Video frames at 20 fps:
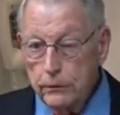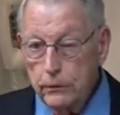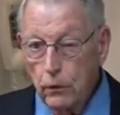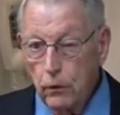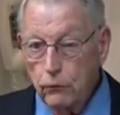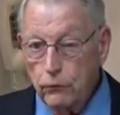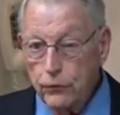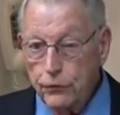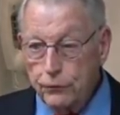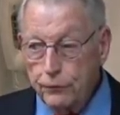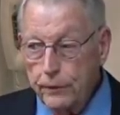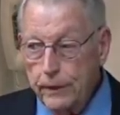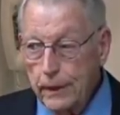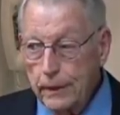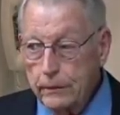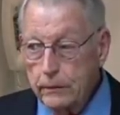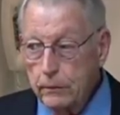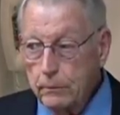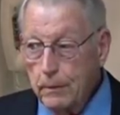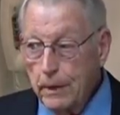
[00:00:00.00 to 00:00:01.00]
to over
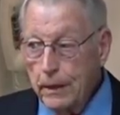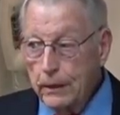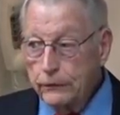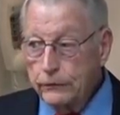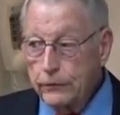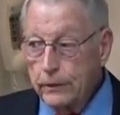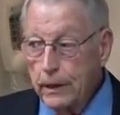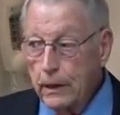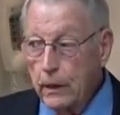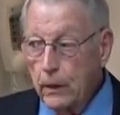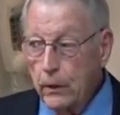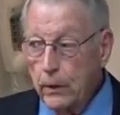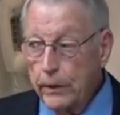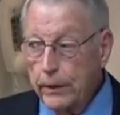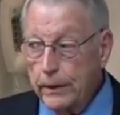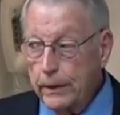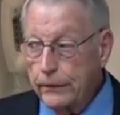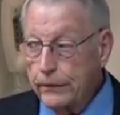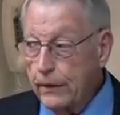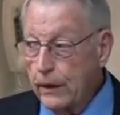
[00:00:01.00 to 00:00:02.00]
300 miles an hour
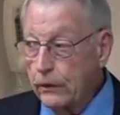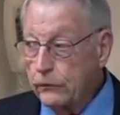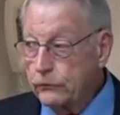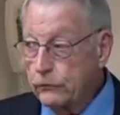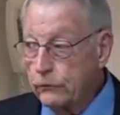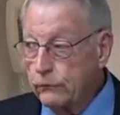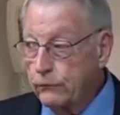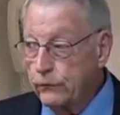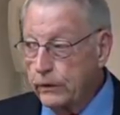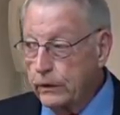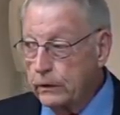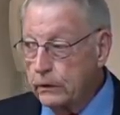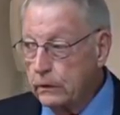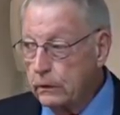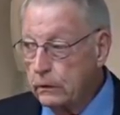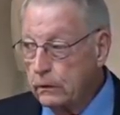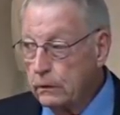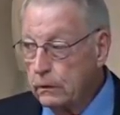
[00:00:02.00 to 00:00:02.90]
in 1,000 feet.